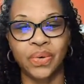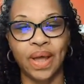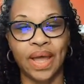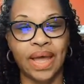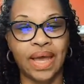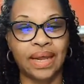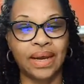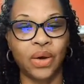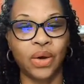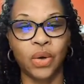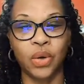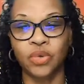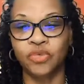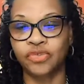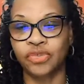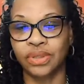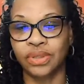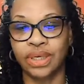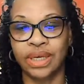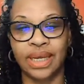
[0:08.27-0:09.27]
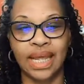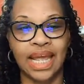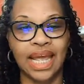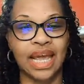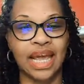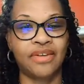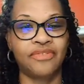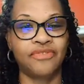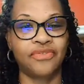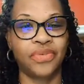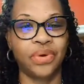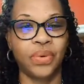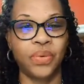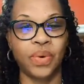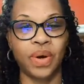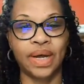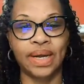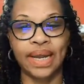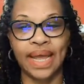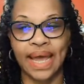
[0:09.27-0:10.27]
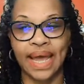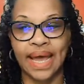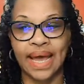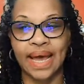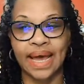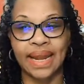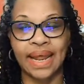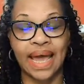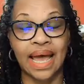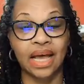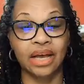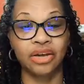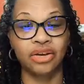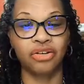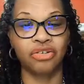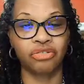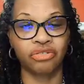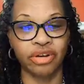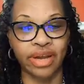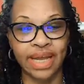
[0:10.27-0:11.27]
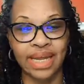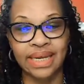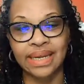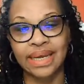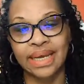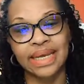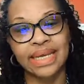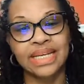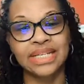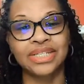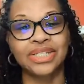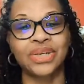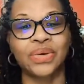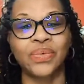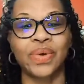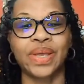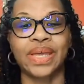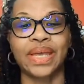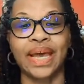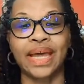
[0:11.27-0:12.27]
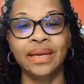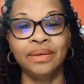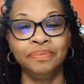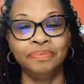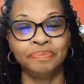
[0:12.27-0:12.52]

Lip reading: And hopefully everyone had a great Easter weekend.